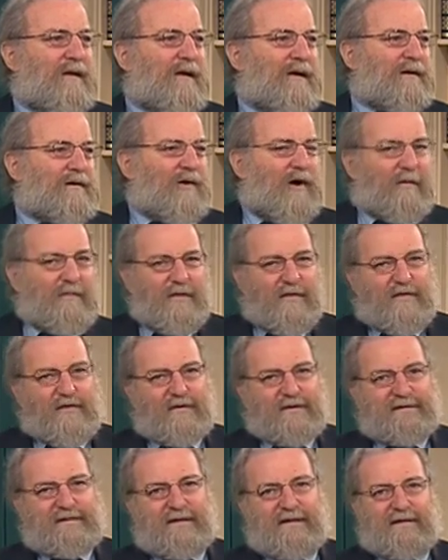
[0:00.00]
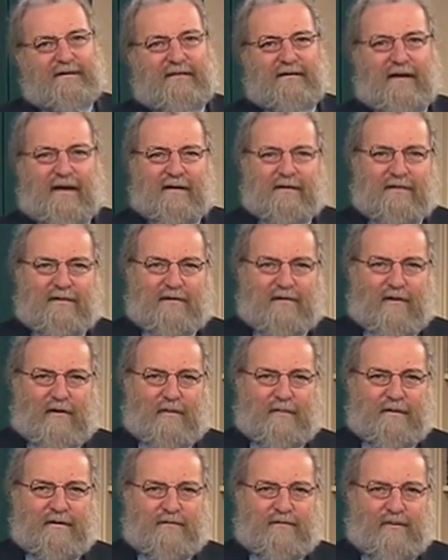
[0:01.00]
Carbon-13 and
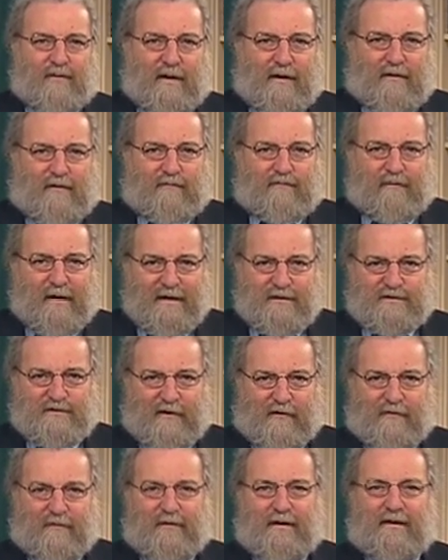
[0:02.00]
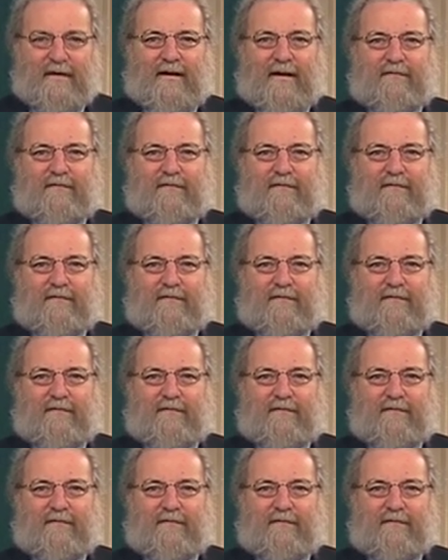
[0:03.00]
carbon-12 ratio